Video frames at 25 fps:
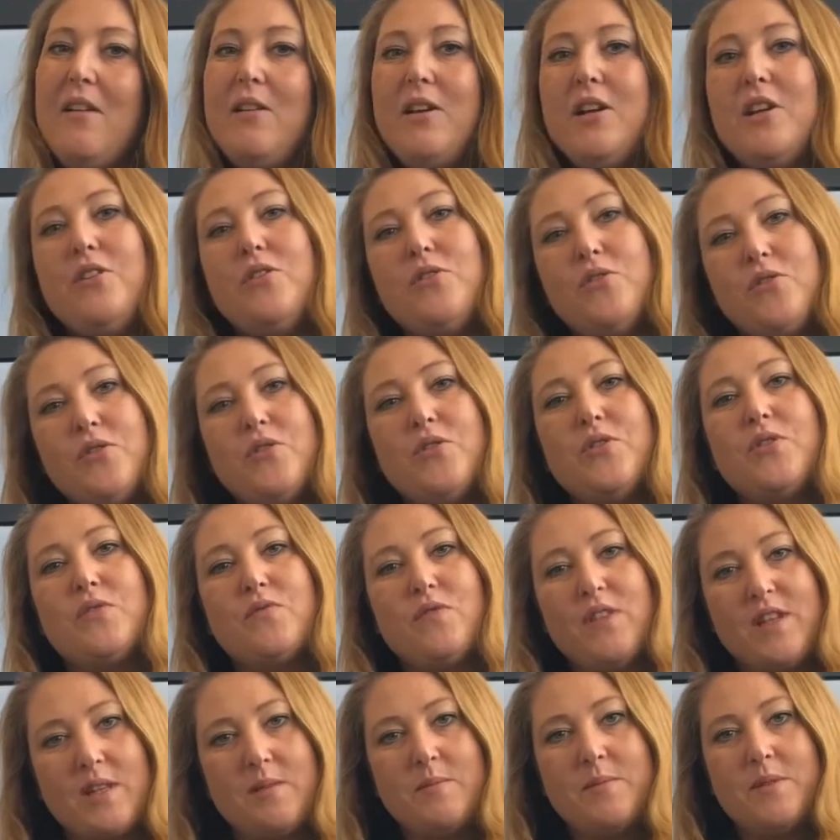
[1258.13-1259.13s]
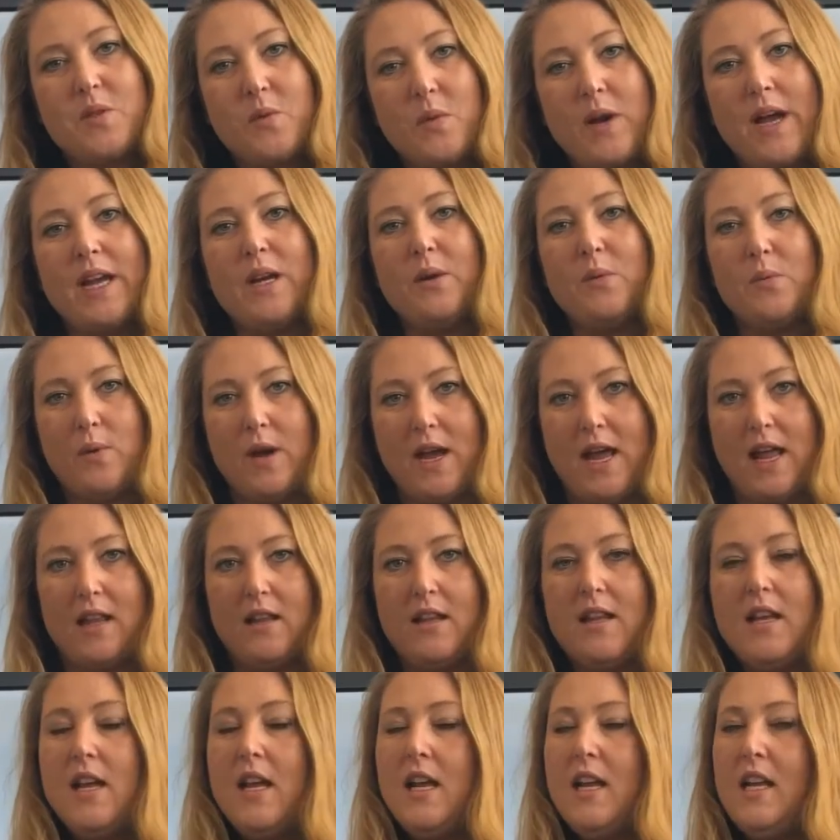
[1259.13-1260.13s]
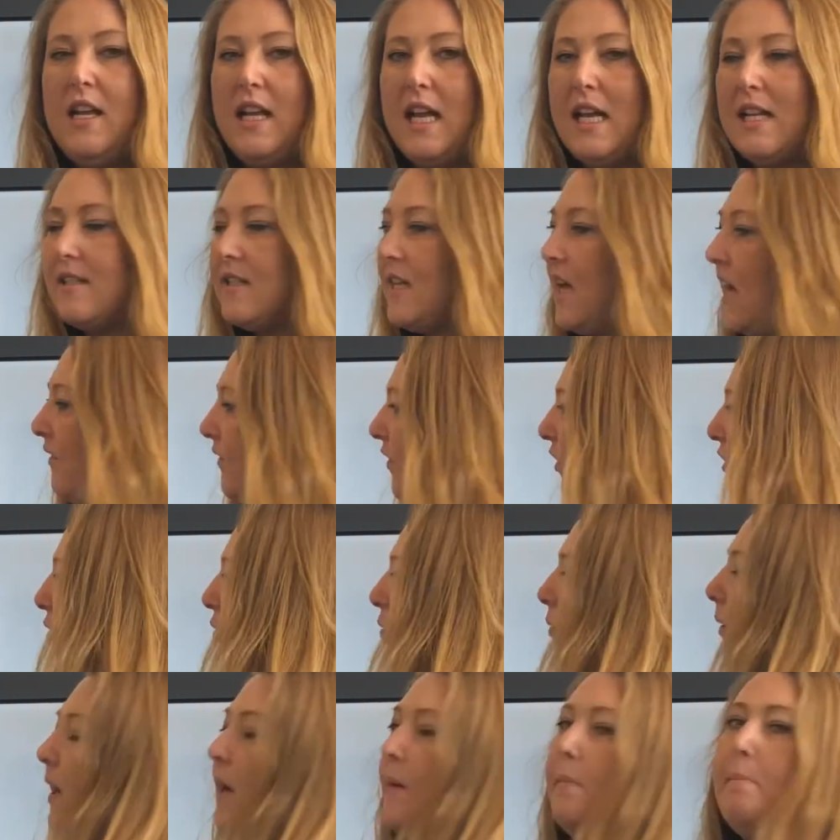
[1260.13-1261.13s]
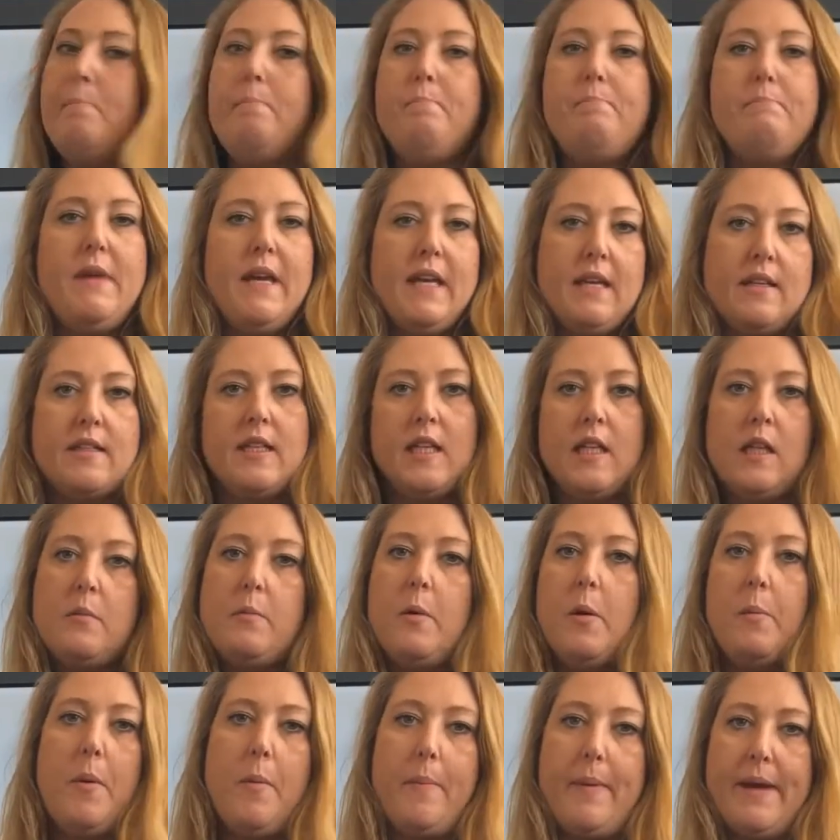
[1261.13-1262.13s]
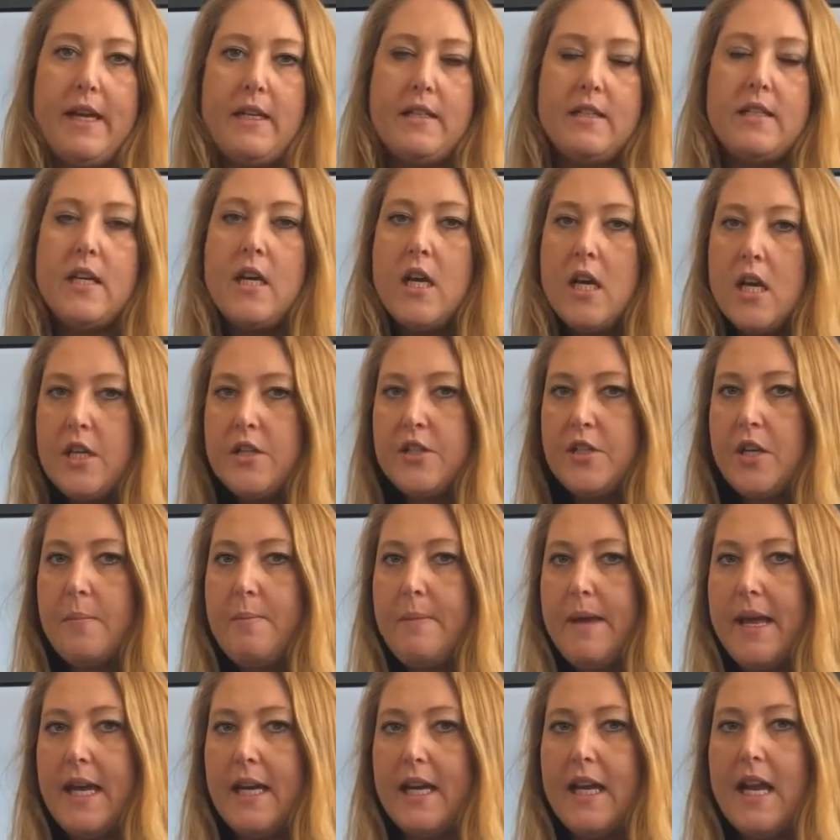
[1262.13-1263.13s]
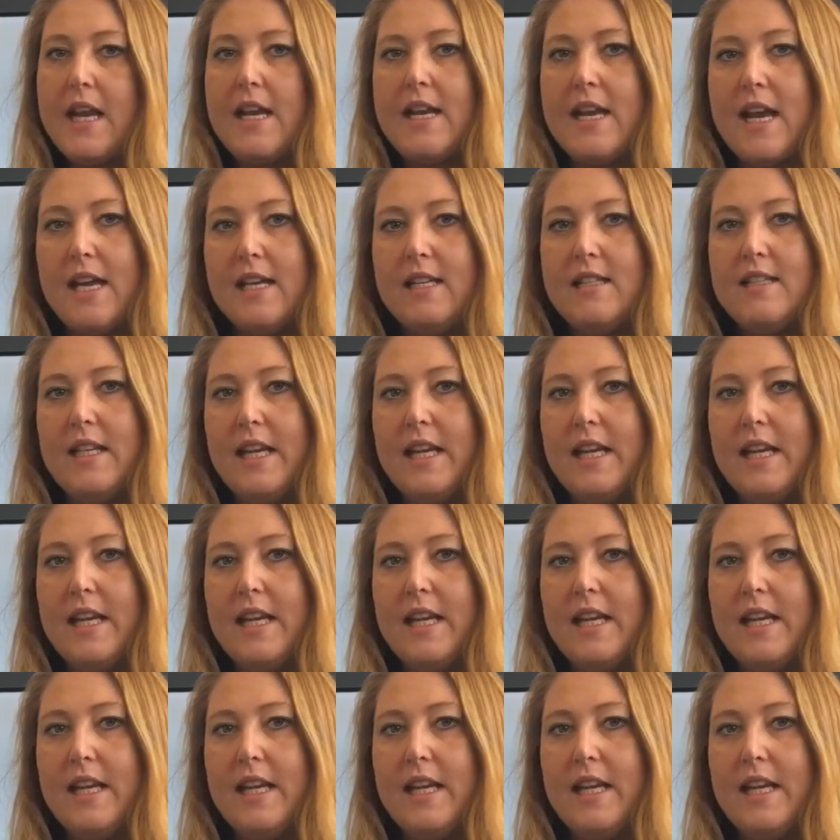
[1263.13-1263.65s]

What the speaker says: you know those rhythms quite well. Let's have a go at mixing them up a bit to make nice,